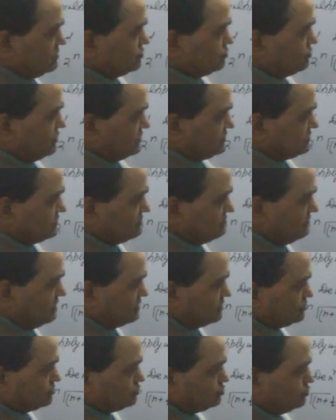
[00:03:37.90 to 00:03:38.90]
twice n
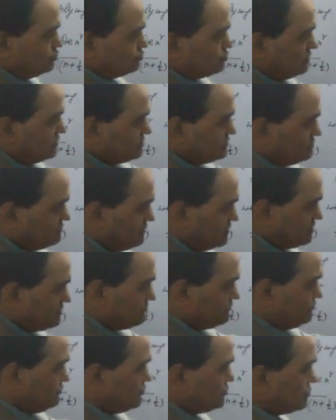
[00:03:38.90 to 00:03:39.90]
minus 2, twice n minus
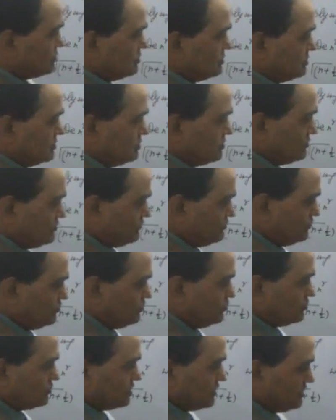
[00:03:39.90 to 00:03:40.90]
4,
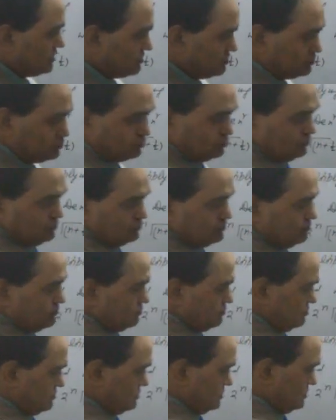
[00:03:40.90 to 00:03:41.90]
4 and 2.
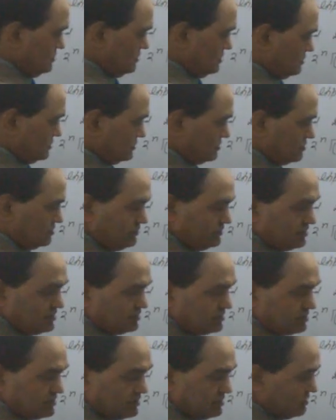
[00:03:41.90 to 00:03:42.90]
In the
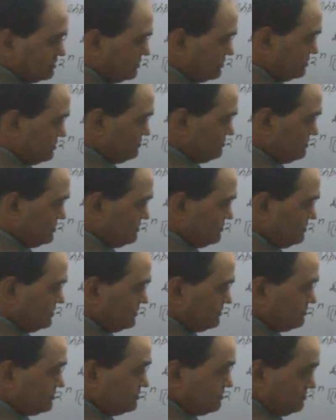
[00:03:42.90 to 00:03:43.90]
same way we
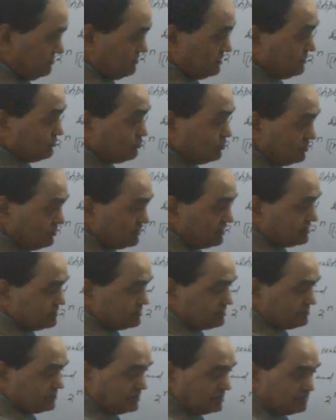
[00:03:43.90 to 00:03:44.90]
have
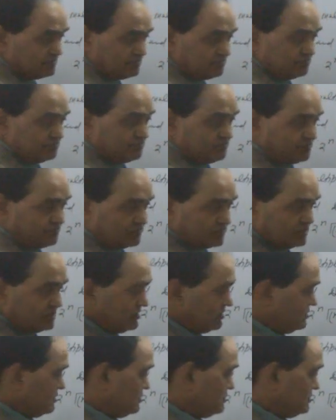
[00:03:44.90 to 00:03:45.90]
divided by
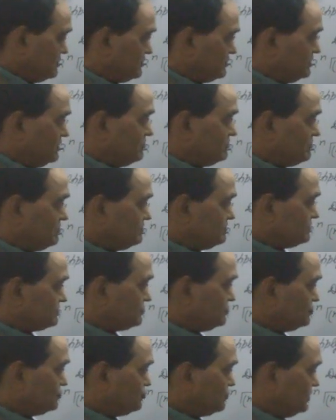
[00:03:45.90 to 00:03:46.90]
the same numbers,
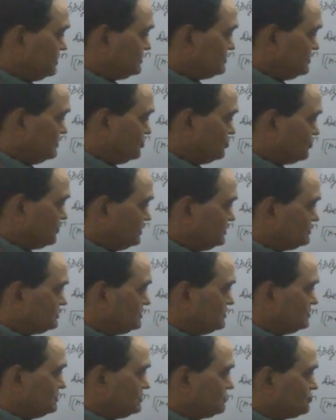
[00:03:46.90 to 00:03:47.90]
twice n minus
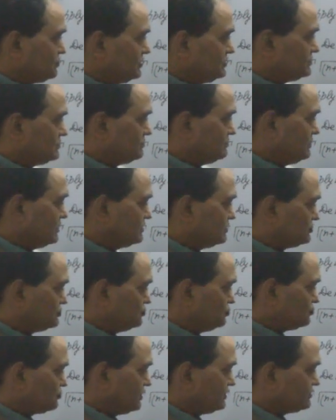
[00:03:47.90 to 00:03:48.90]
2, twice n minus 2,
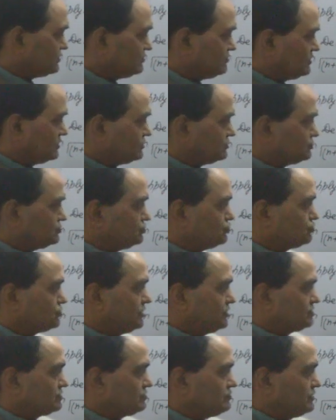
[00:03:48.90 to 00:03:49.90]

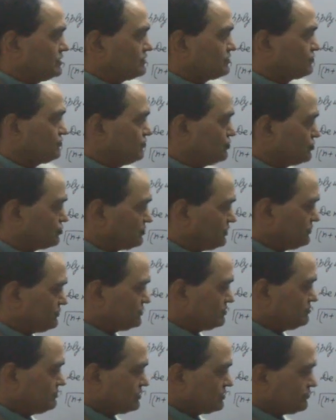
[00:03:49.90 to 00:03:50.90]
twice n minus 4, twice
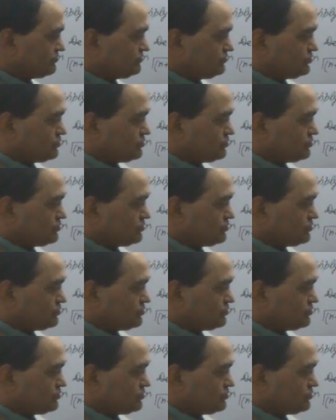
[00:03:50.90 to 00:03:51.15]
n minus